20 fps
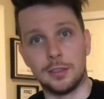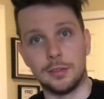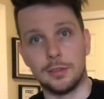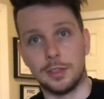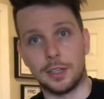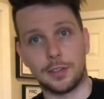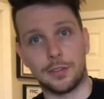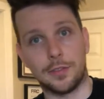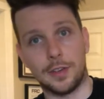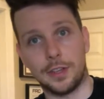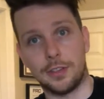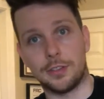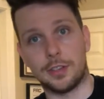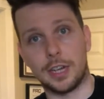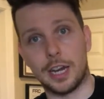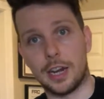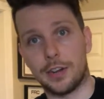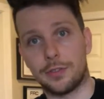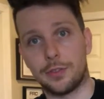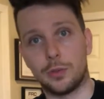let's face
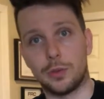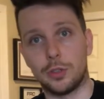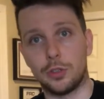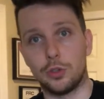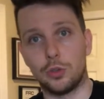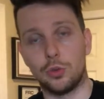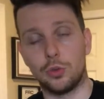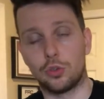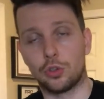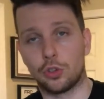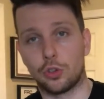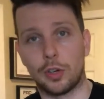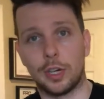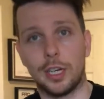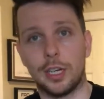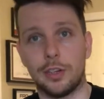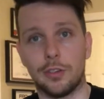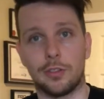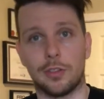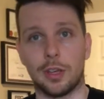it, everyone who
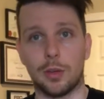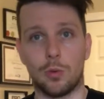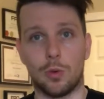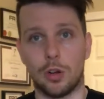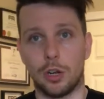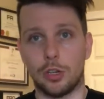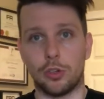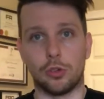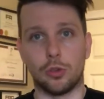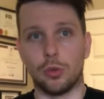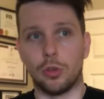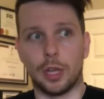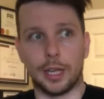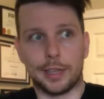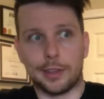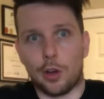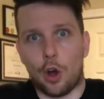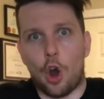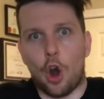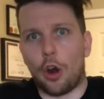trains, they want to do
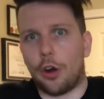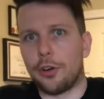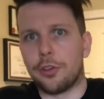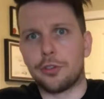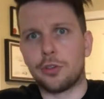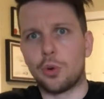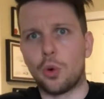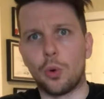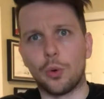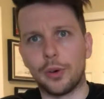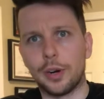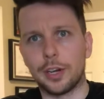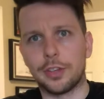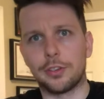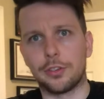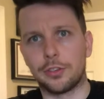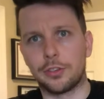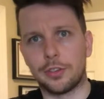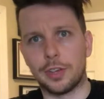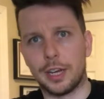like the hardest core
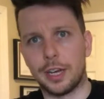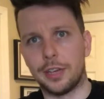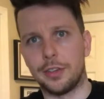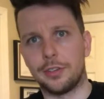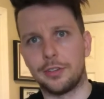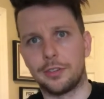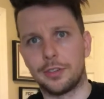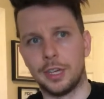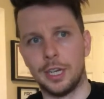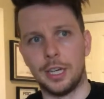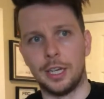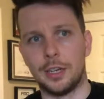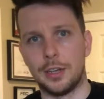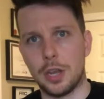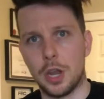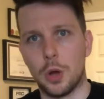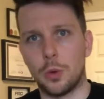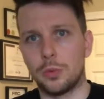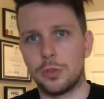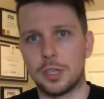exercise
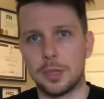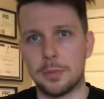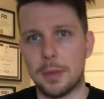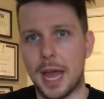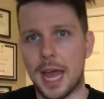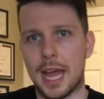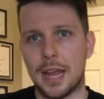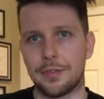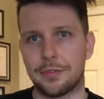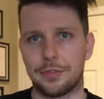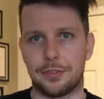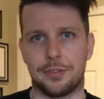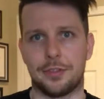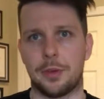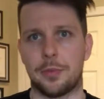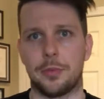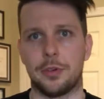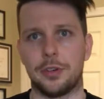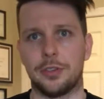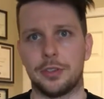known to man for
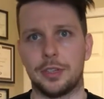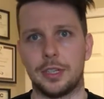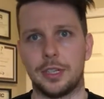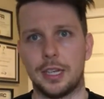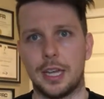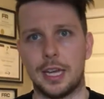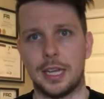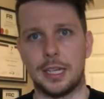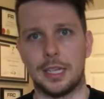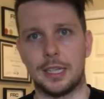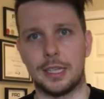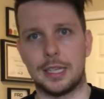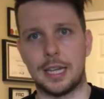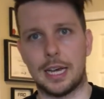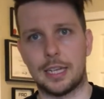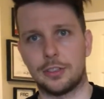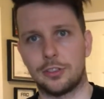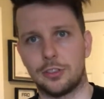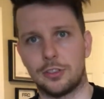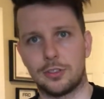some reason, and
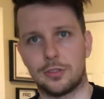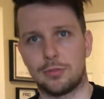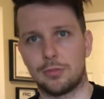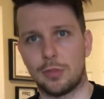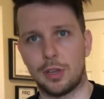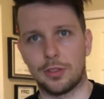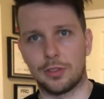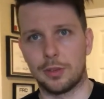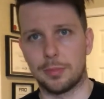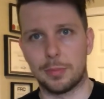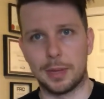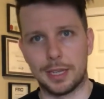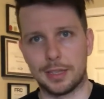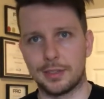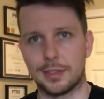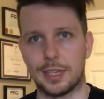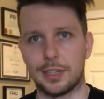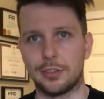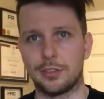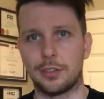that just doesn't make
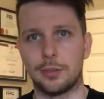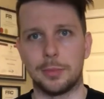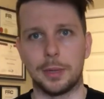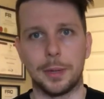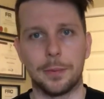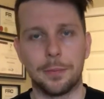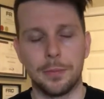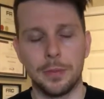sense to me.